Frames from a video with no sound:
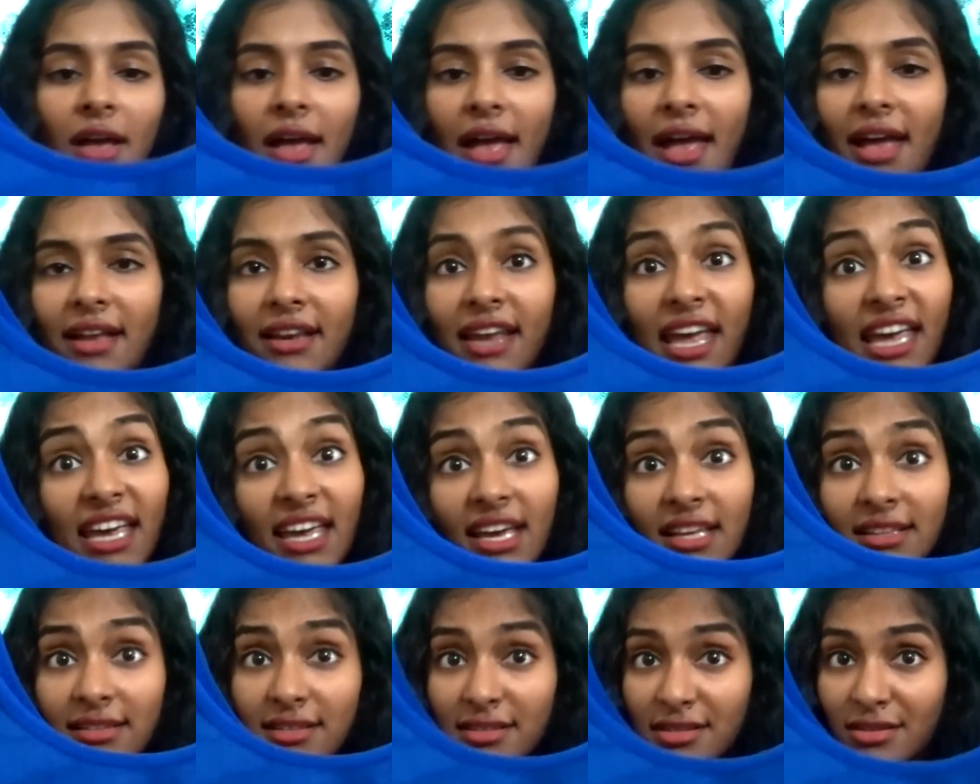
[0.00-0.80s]
and
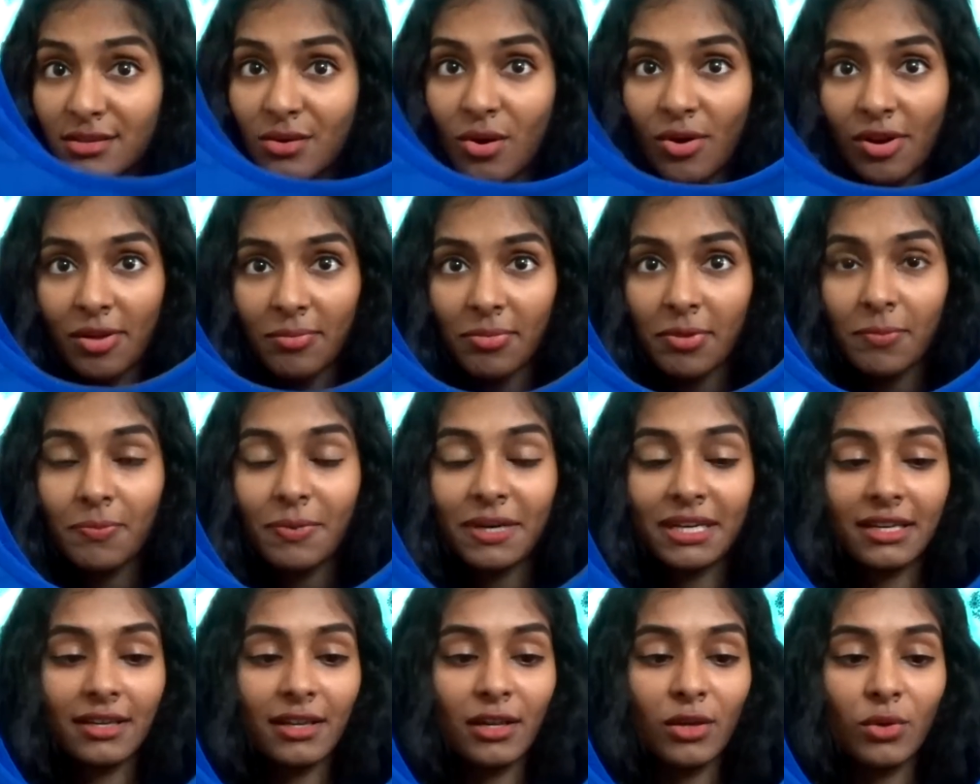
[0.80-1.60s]
again this is going to be
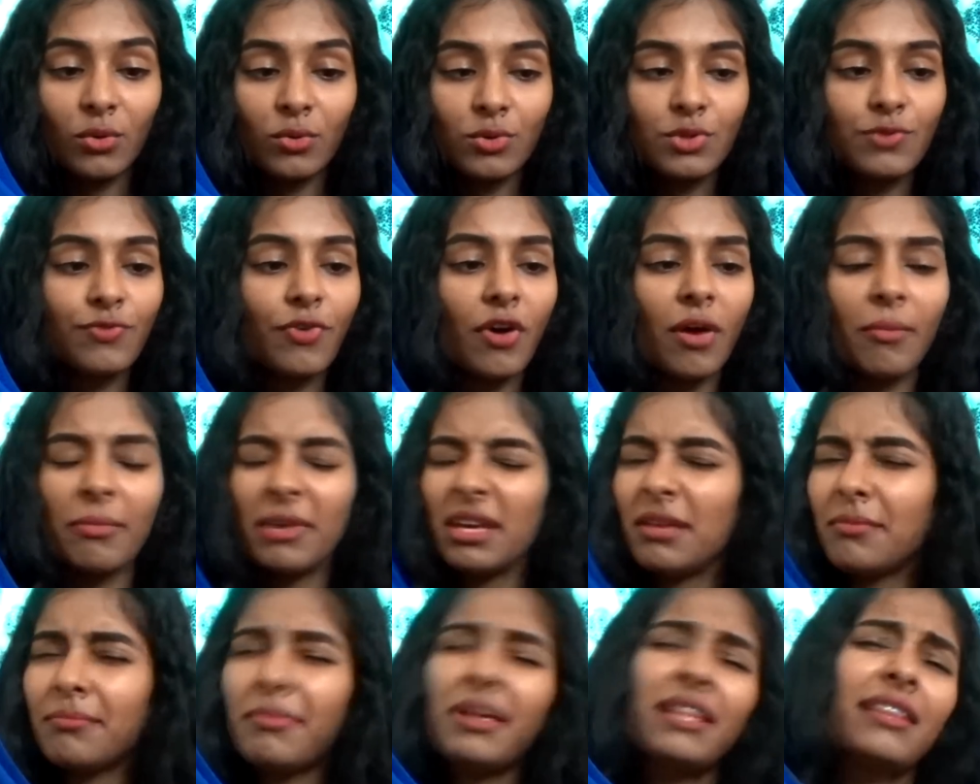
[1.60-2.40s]
pretty loose for
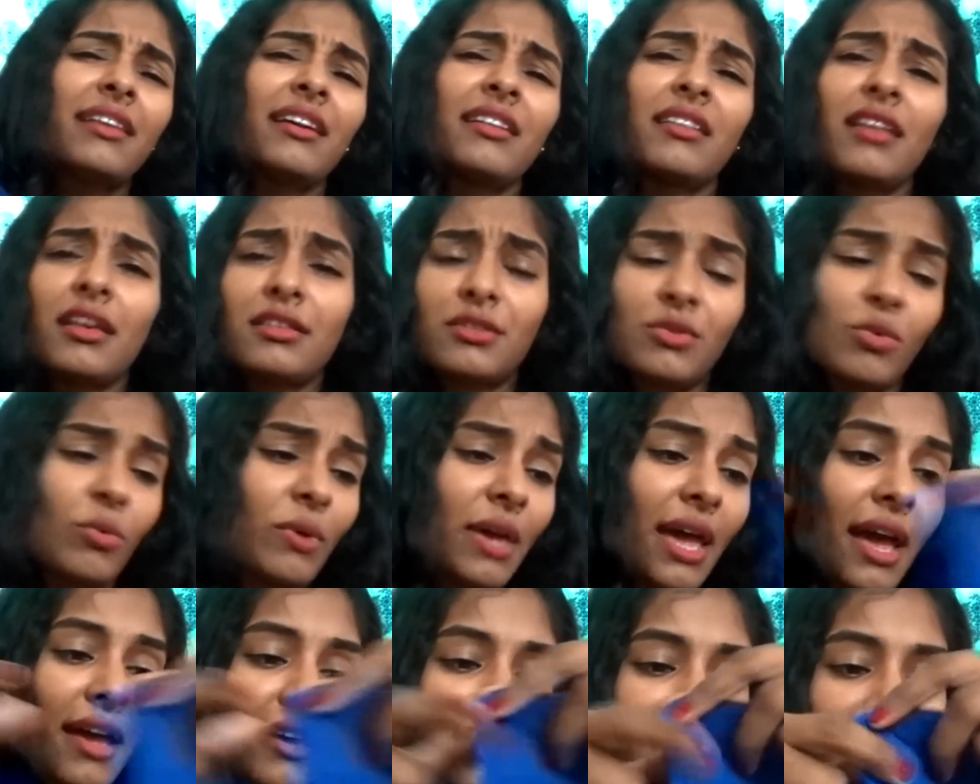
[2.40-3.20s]
me, but then that's
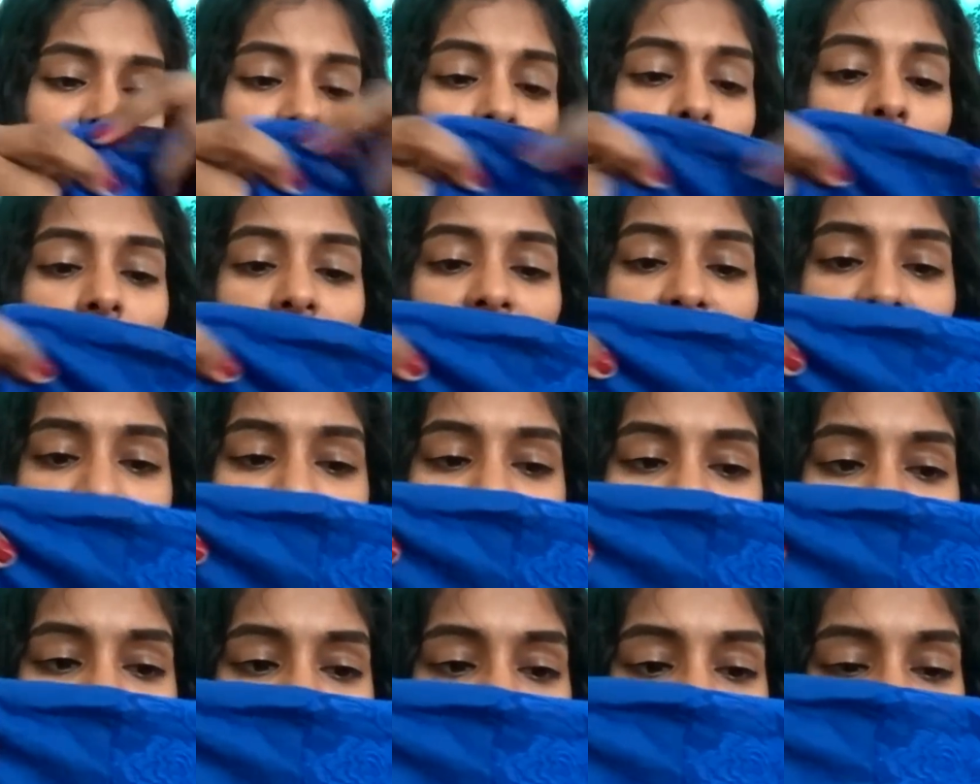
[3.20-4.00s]
okay. I can
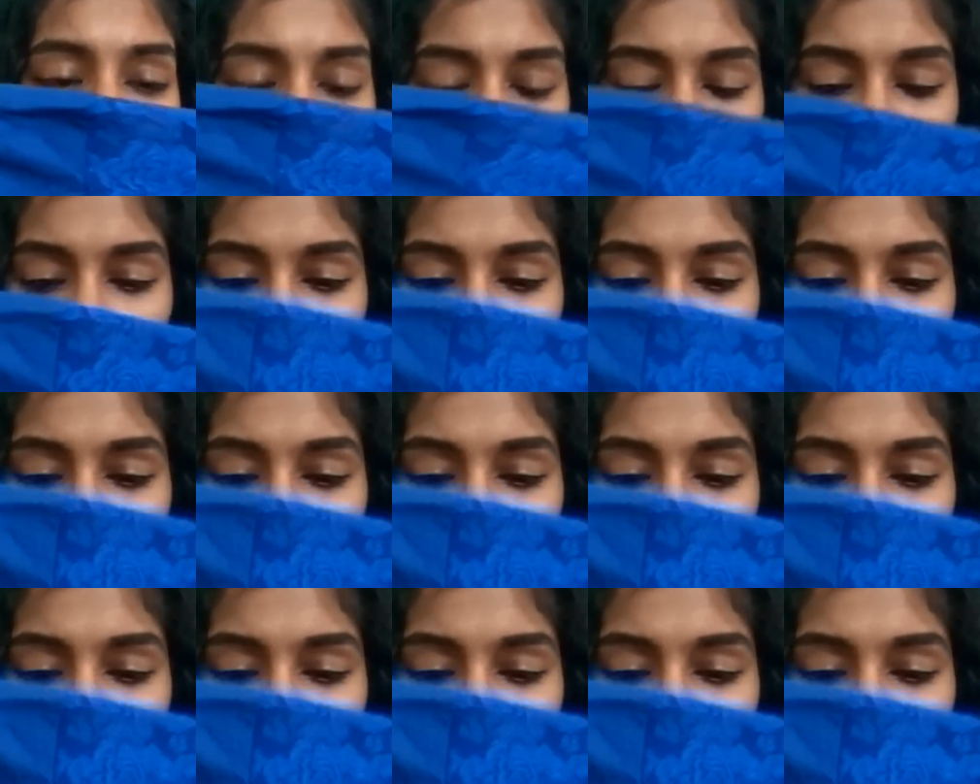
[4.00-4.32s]
alter it.